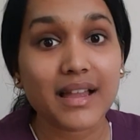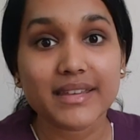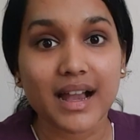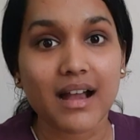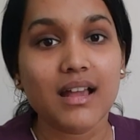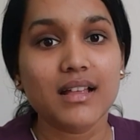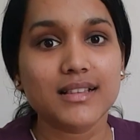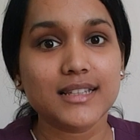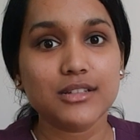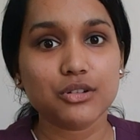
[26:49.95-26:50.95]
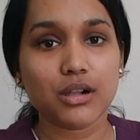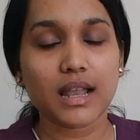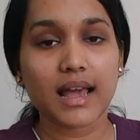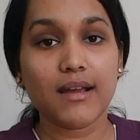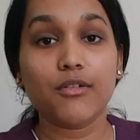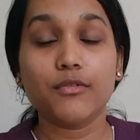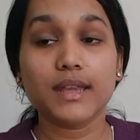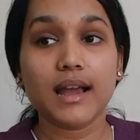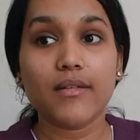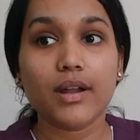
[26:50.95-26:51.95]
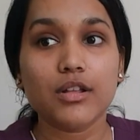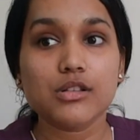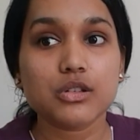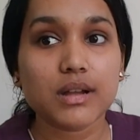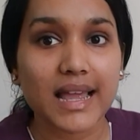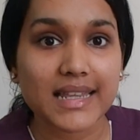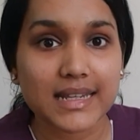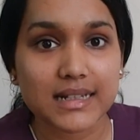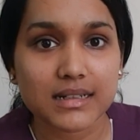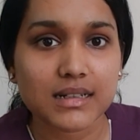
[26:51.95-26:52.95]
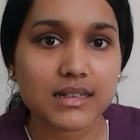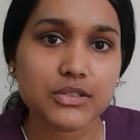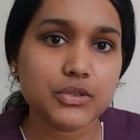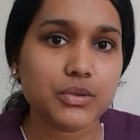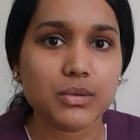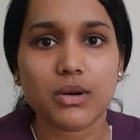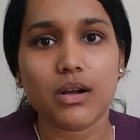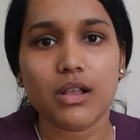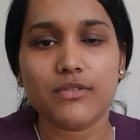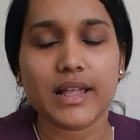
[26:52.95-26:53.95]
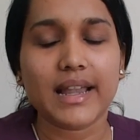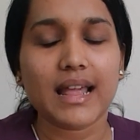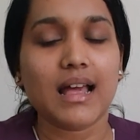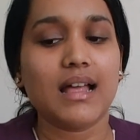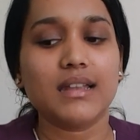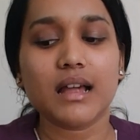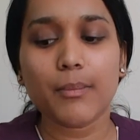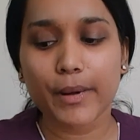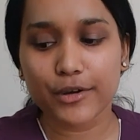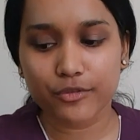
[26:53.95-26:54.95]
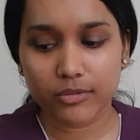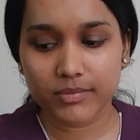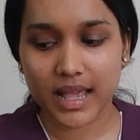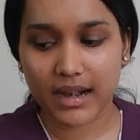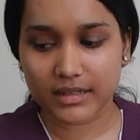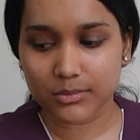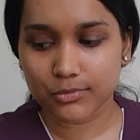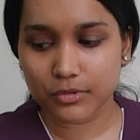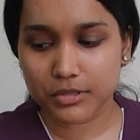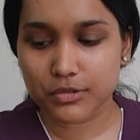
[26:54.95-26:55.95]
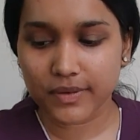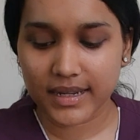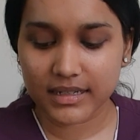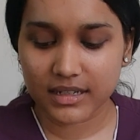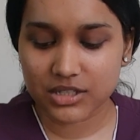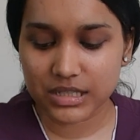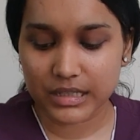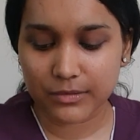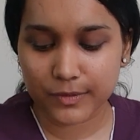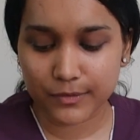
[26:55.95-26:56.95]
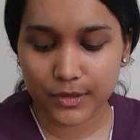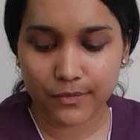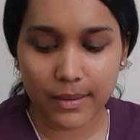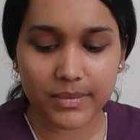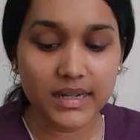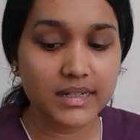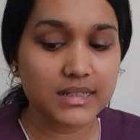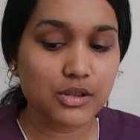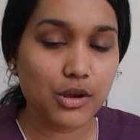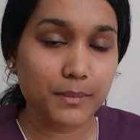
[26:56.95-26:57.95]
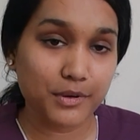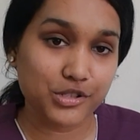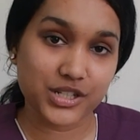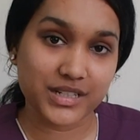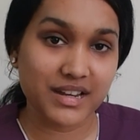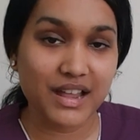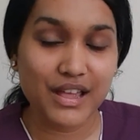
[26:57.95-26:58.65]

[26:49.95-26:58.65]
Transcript: Yeah, these all I have. We have, and also gynec. So all of that. And apart from that, the most weightage in 5th PharmD, it is on project.